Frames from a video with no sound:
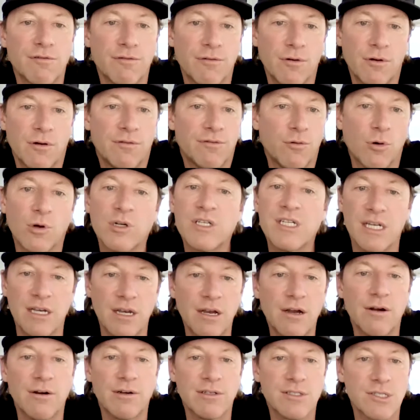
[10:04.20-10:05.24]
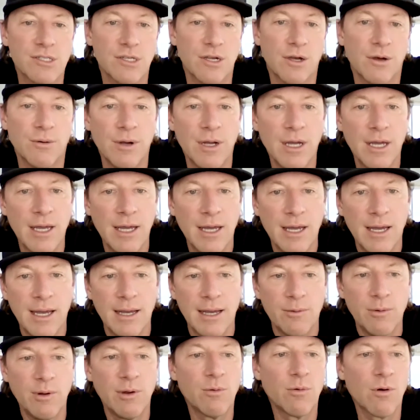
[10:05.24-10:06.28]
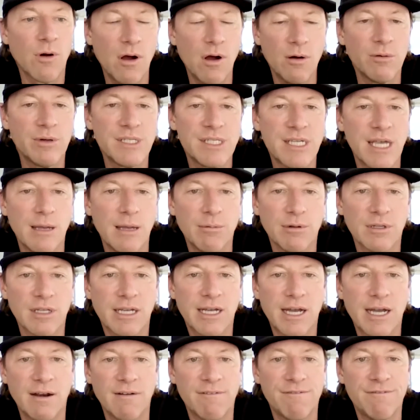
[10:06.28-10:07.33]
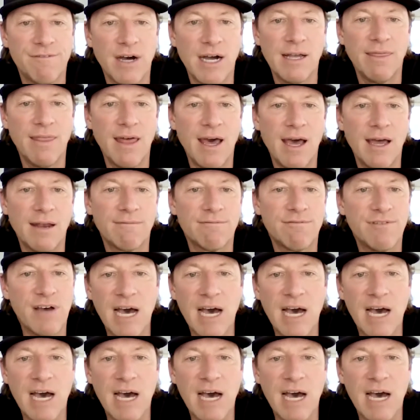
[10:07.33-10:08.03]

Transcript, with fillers: for fourteen years. So we were always able to kind of find that